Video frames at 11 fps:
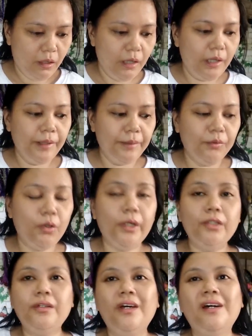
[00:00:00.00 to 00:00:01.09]
I'm
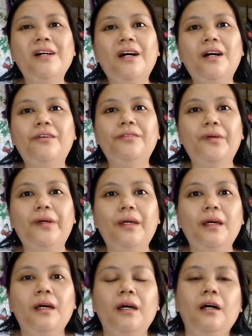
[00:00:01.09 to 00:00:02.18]
going to have
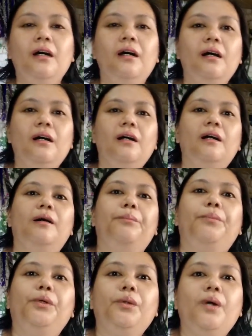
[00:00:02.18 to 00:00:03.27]
a
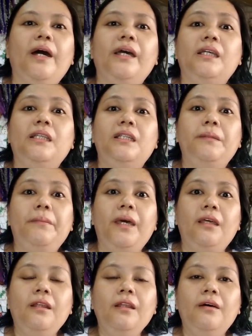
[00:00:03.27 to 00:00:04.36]
photo ID
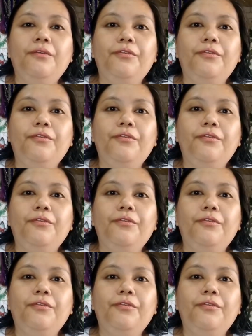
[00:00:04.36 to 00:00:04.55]
made